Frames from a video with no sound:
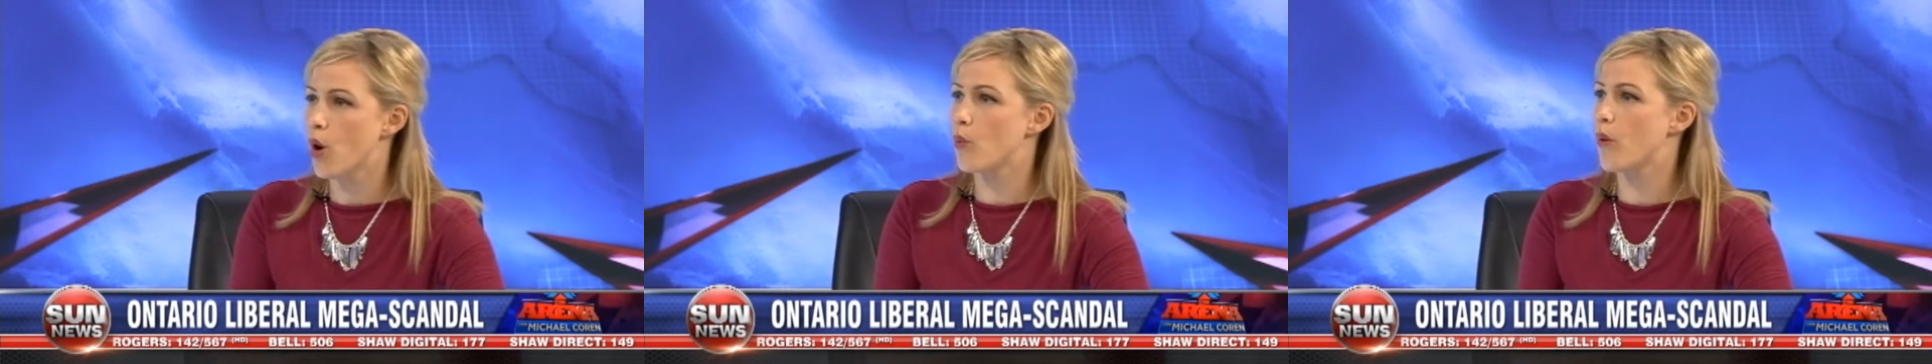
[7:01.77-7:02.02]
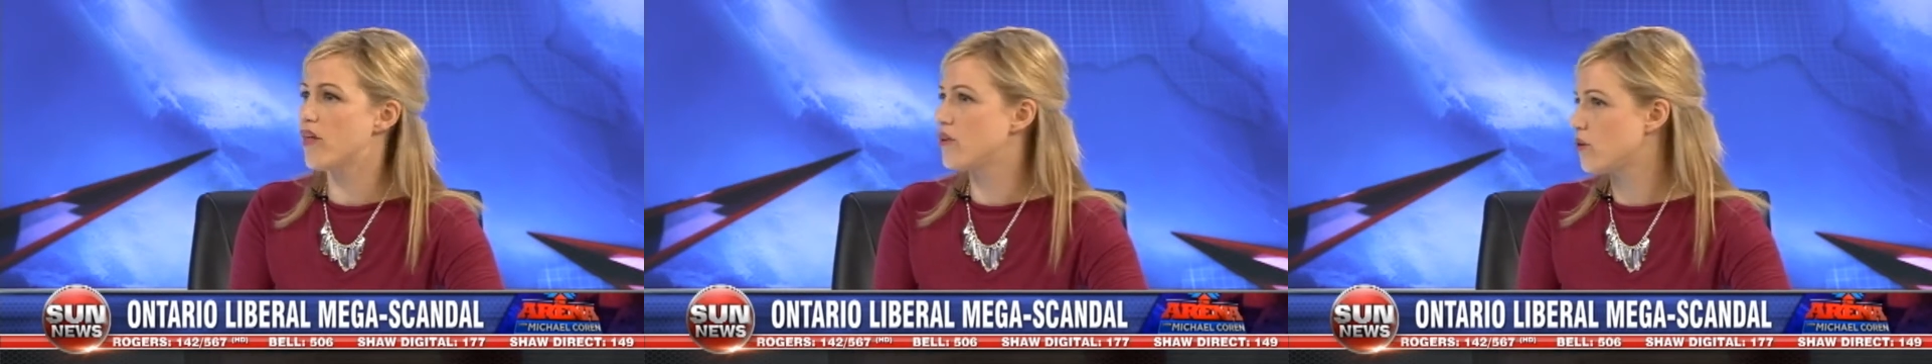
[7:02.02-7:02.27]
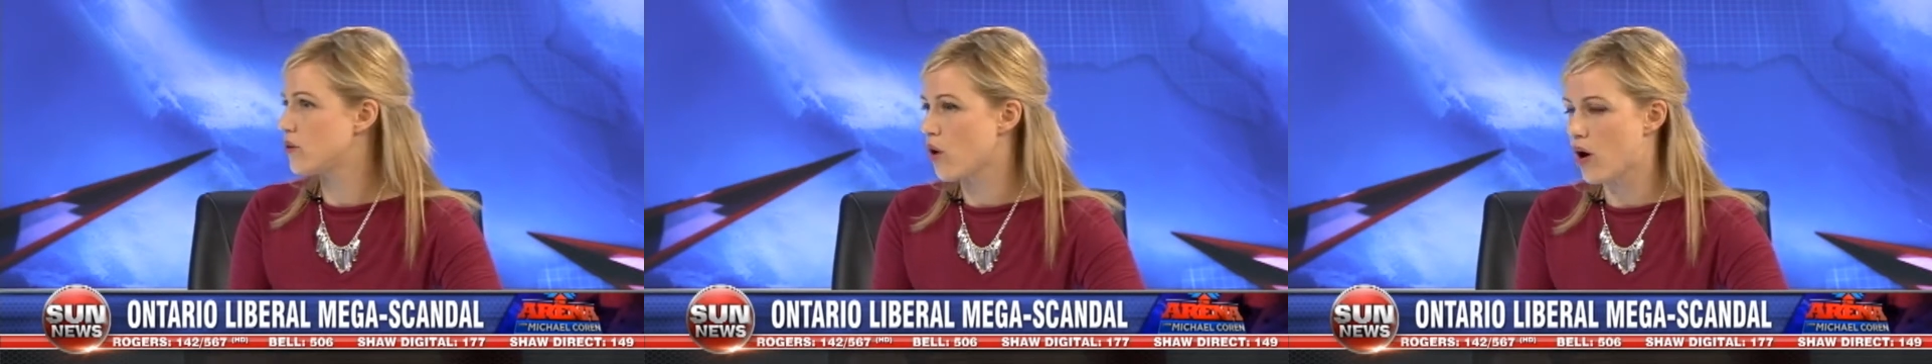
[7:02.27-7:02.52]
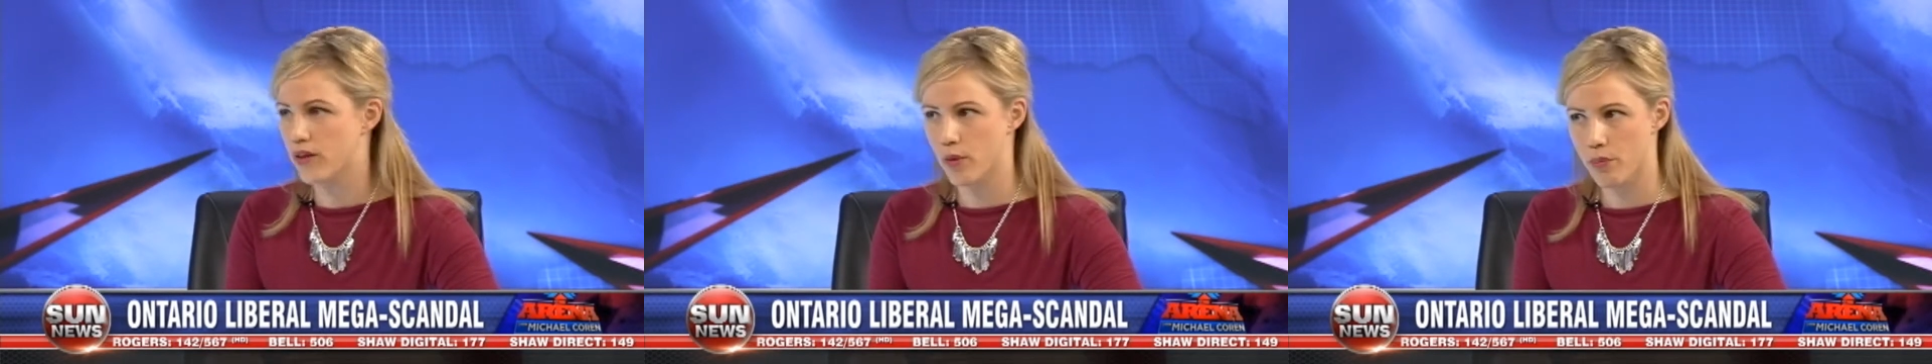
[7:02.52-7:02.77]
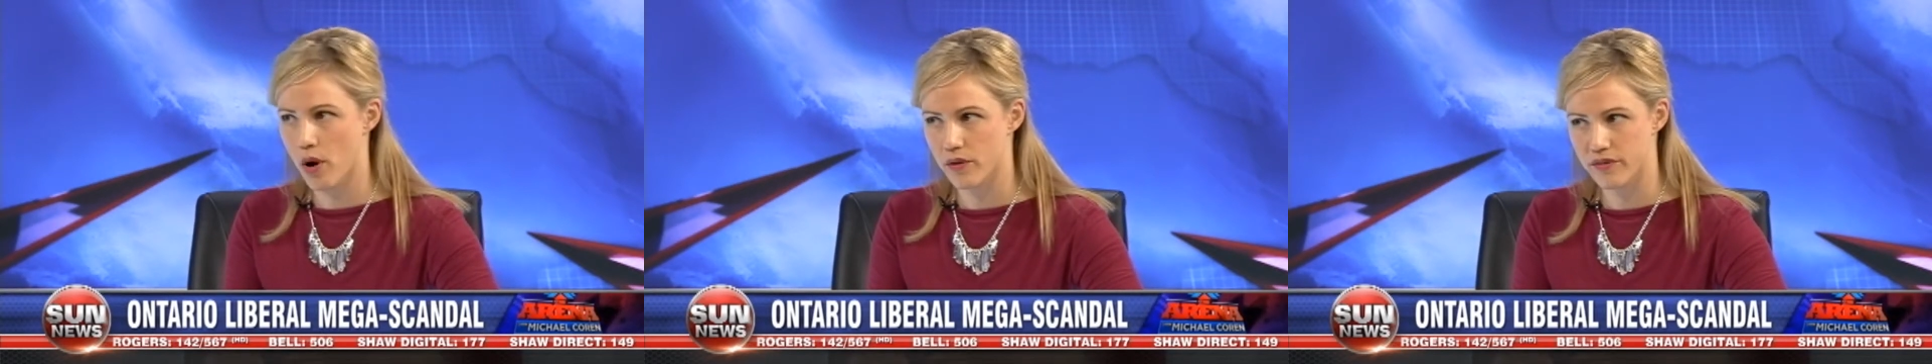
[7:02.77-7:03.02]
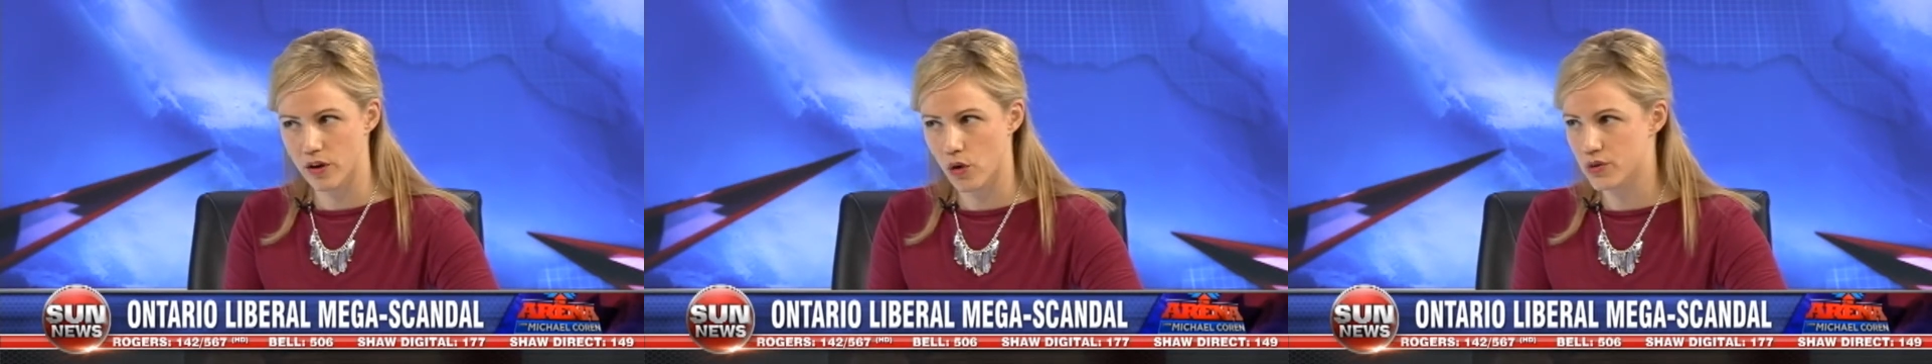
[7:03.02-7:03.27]
whether or not they were part
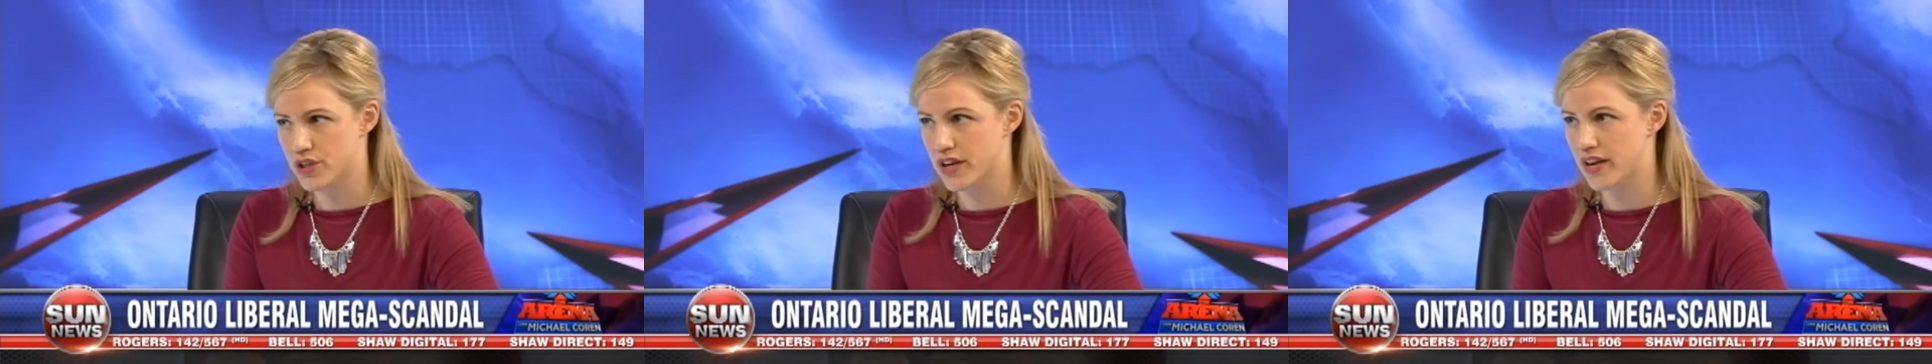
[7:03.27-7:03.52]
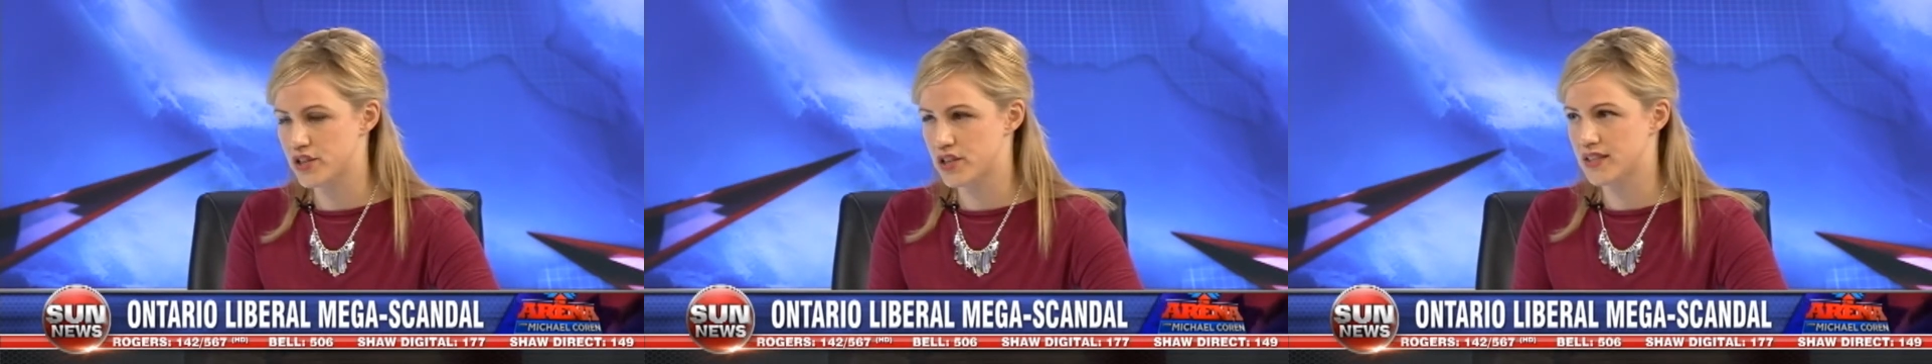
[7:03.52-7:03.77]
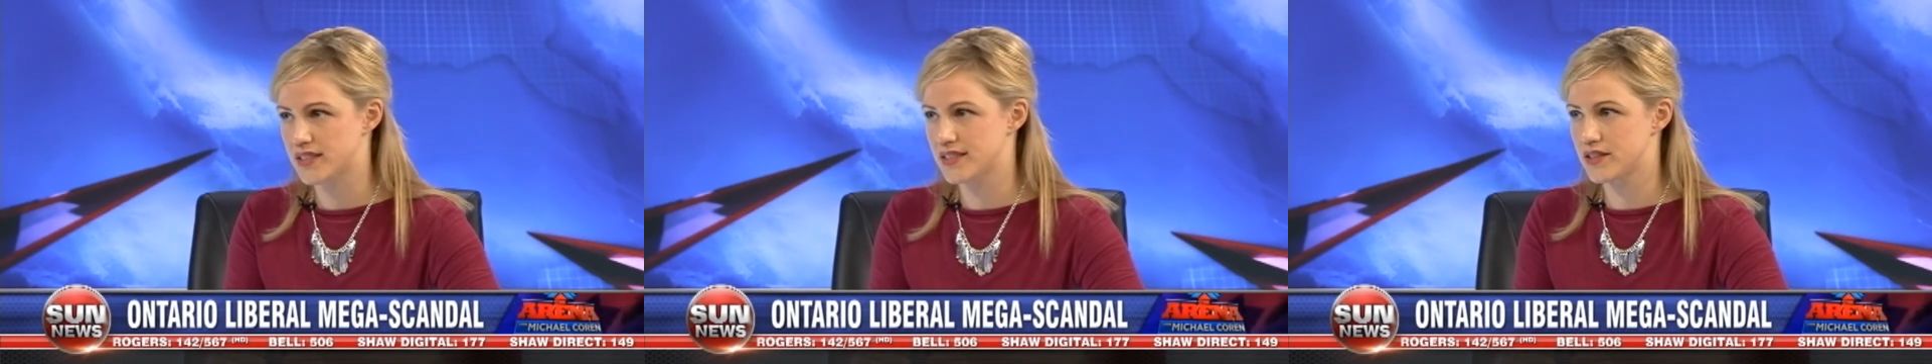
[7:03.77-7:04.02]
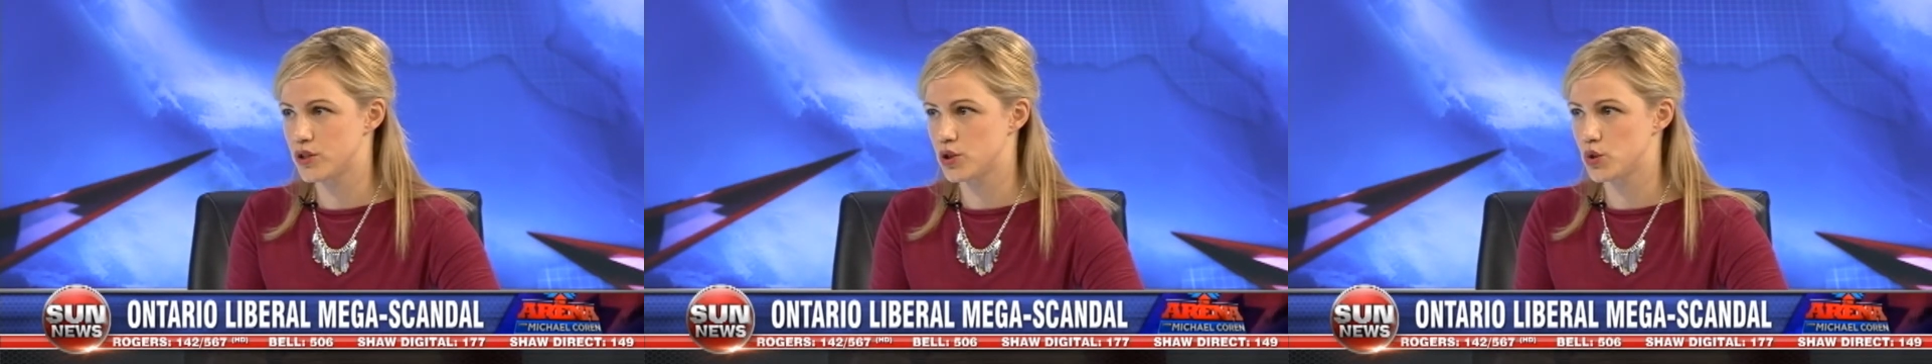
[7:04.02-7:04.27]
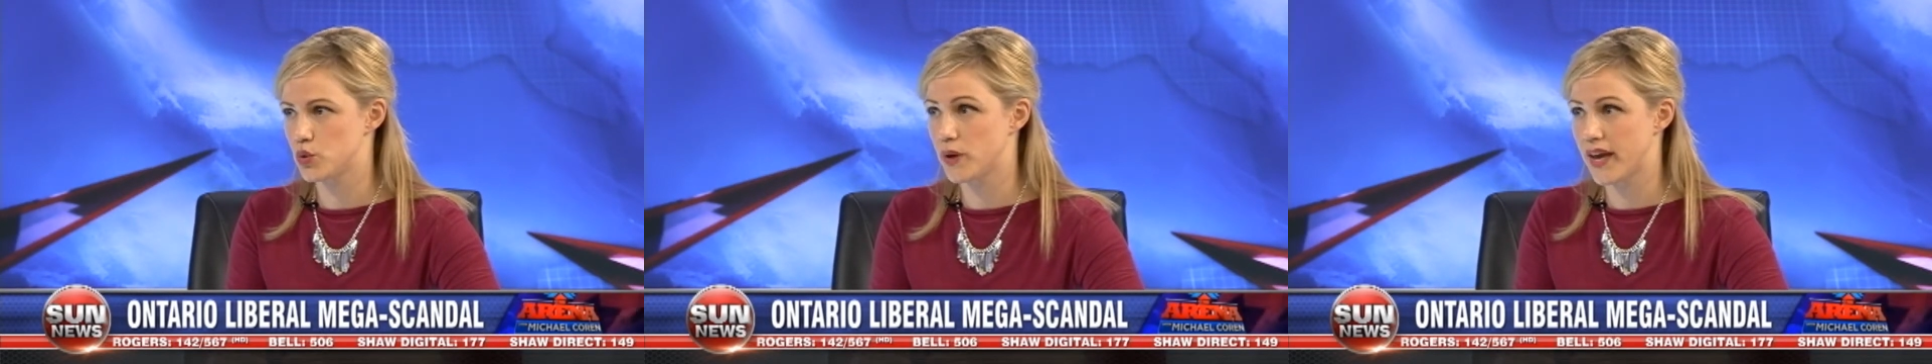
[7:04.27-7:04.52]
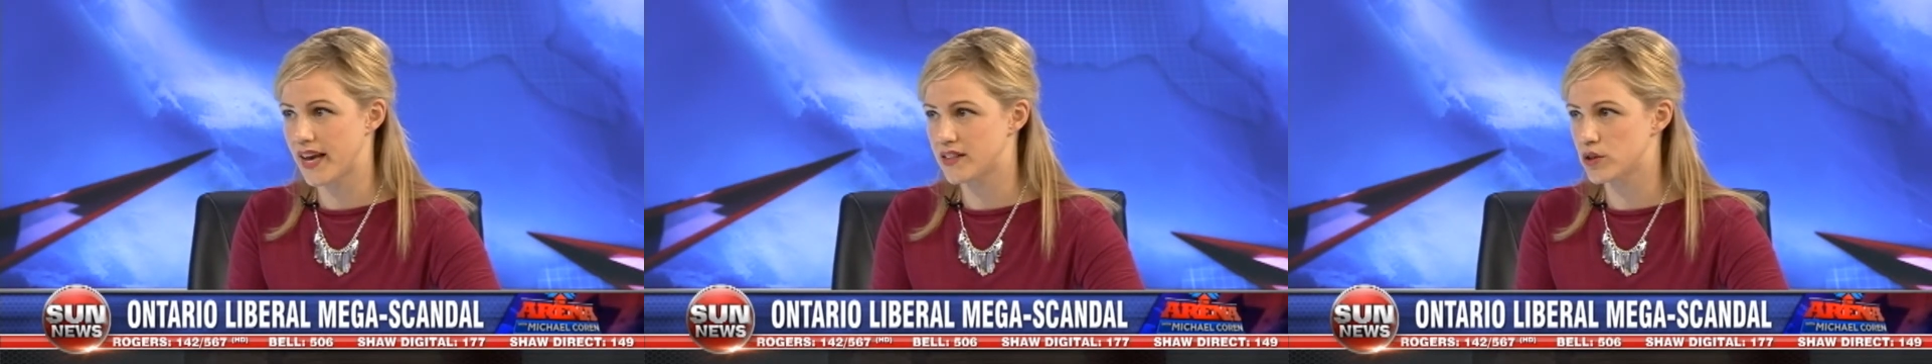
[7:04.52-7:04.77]
of the negotiations to
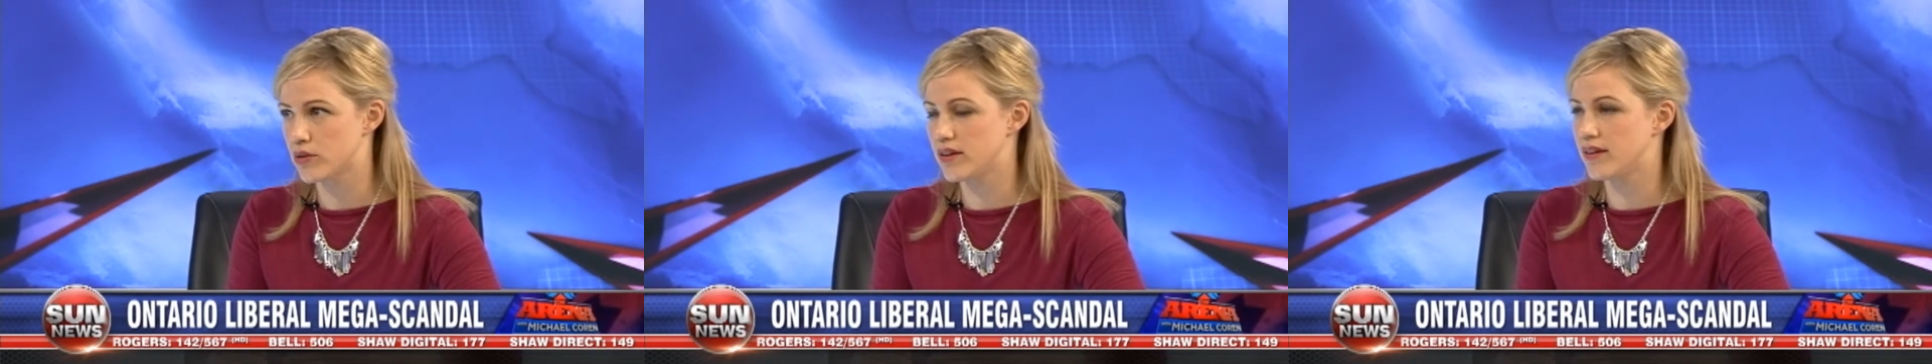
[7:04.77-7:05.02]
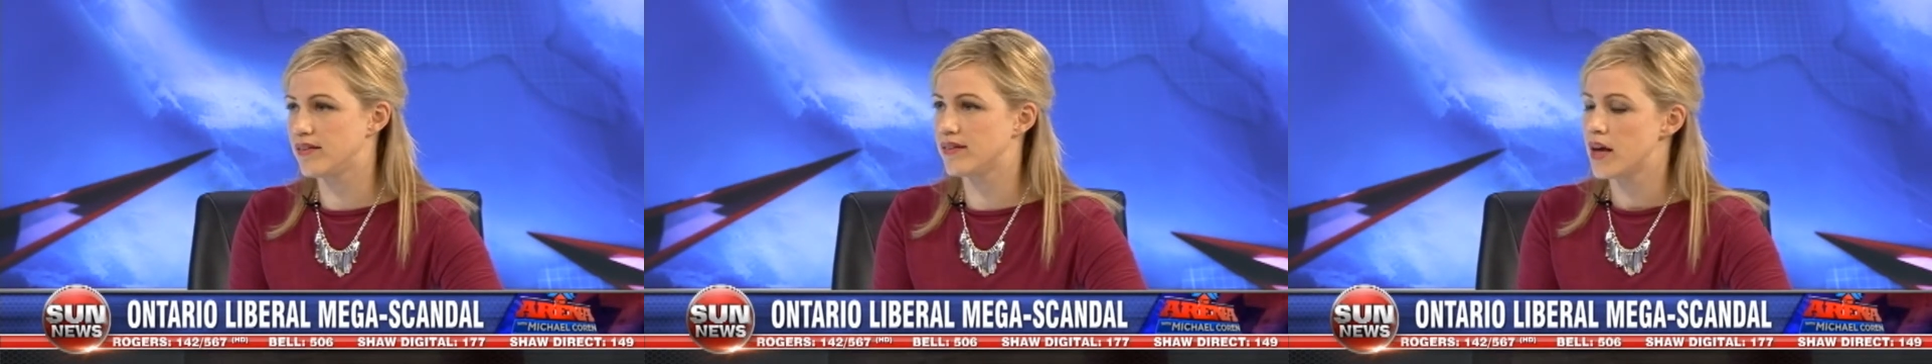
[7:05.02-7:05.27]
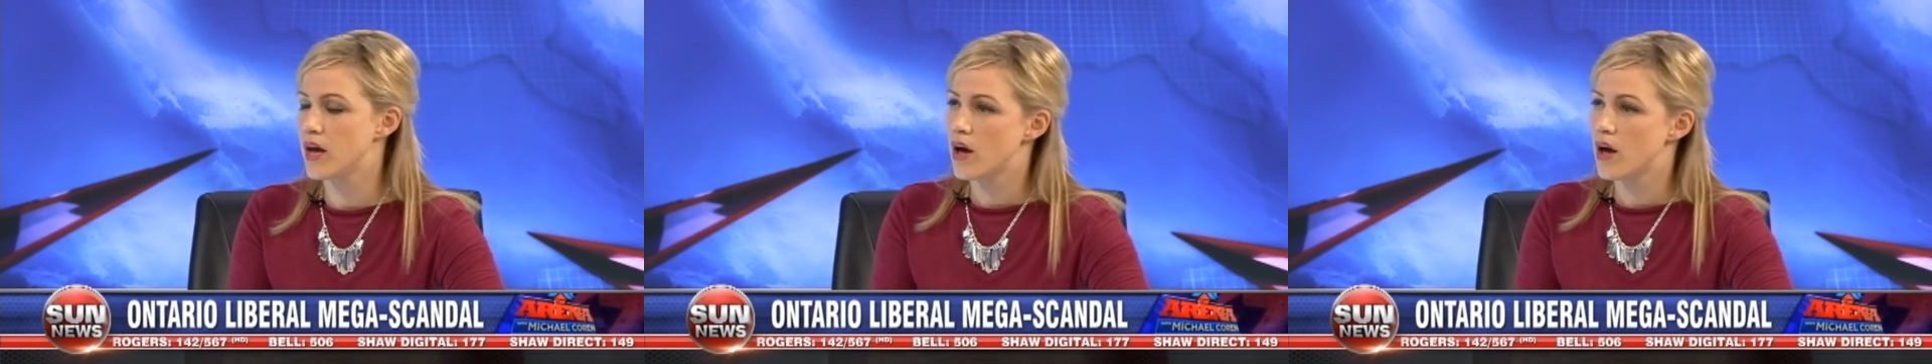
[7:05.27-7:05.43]
cancel these,